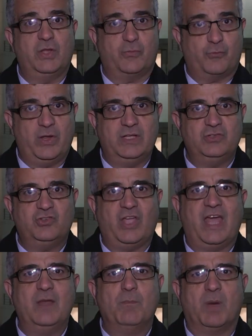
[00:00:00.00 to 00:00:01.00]
The French
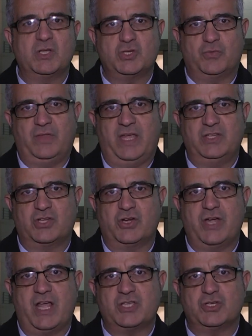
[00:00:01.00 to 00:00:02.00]
and much of the
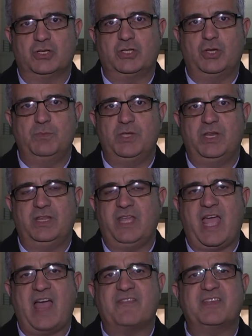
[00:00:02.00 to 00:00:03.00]
international
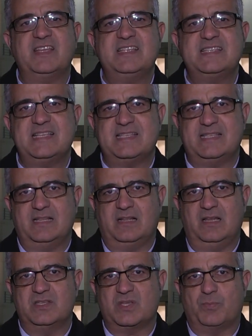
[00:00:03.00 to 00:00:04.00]
community have
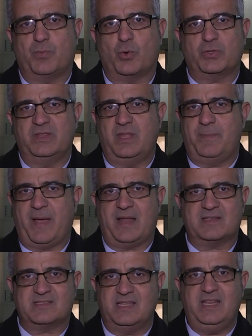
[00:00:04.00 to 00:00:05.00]
consistently supported the
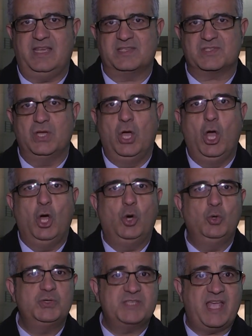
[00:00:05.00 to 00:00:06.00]
Palestinians,
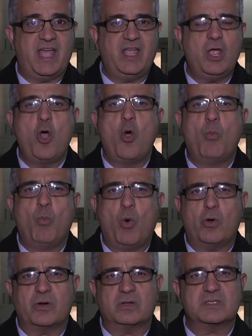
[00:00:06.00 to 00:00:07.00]
who say
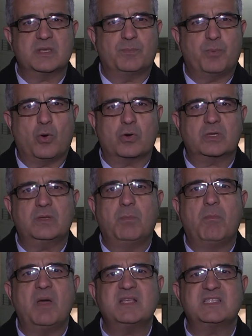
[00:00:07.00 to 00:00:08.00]
moral support
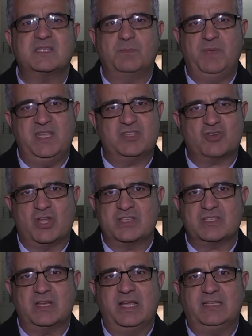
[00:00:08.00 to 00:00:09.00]
must be
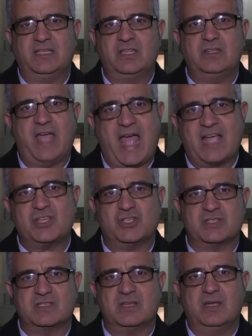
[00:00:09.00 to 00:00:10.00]
translated into
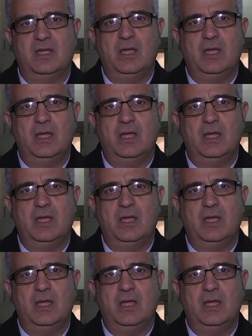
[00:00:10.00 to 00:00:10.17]
actions.